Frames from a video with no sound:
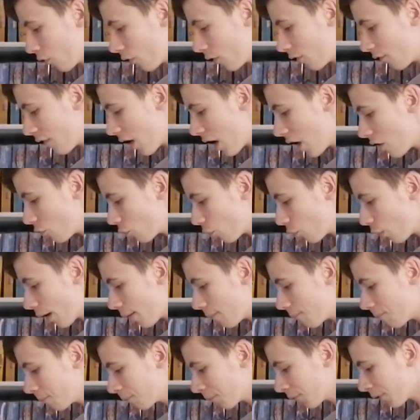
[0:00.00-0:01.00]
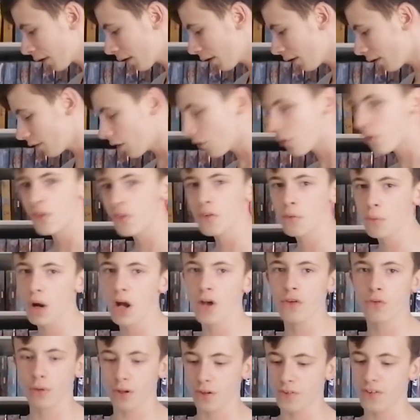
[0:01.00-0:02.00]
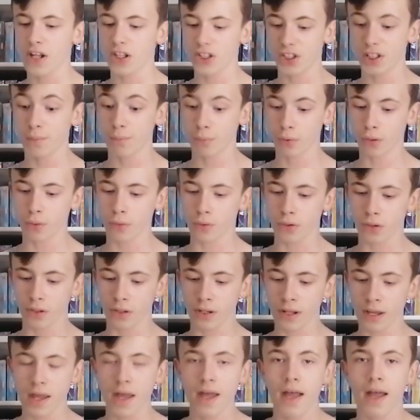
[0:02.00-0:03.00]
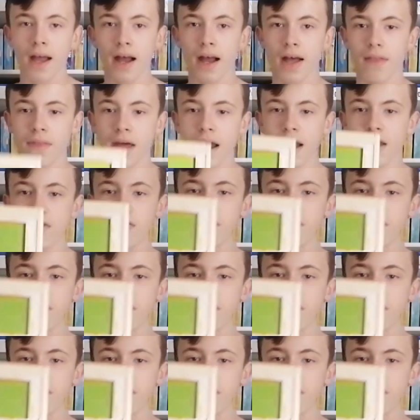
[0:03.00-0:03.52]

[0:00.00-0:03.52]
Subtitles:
So the first one, this is the worst one. It's actually broken. And that